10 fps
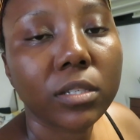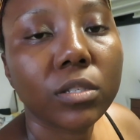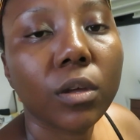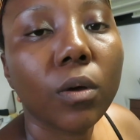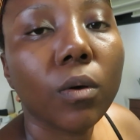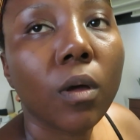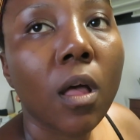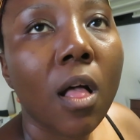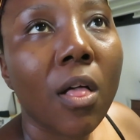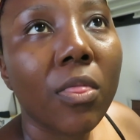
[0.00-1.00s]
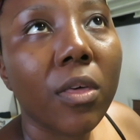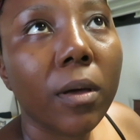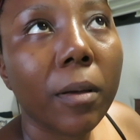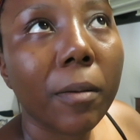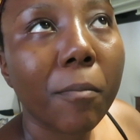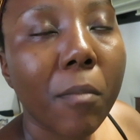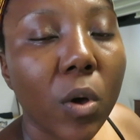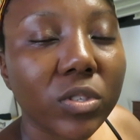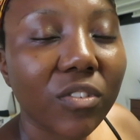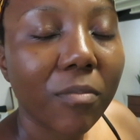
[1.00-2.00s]
So the
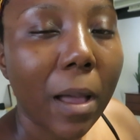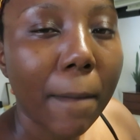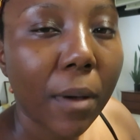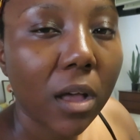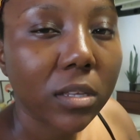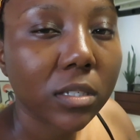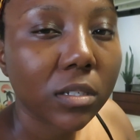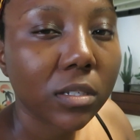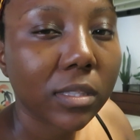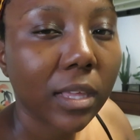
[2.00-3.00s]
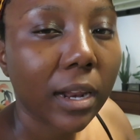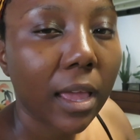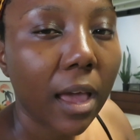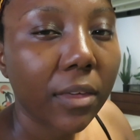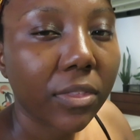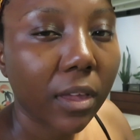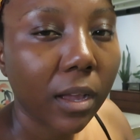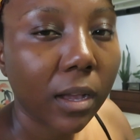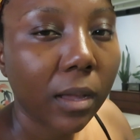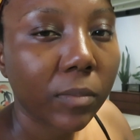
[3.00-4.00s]
most of my parcels that I
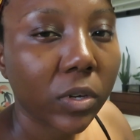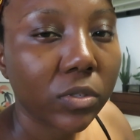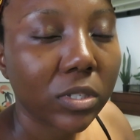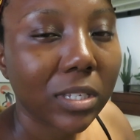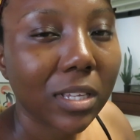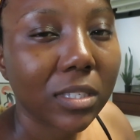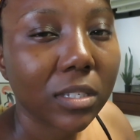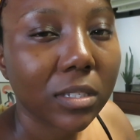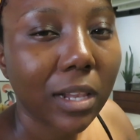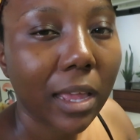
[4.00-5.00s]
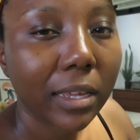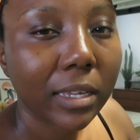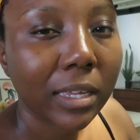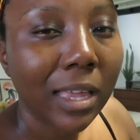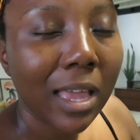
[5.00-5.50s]
think I'm going to test is like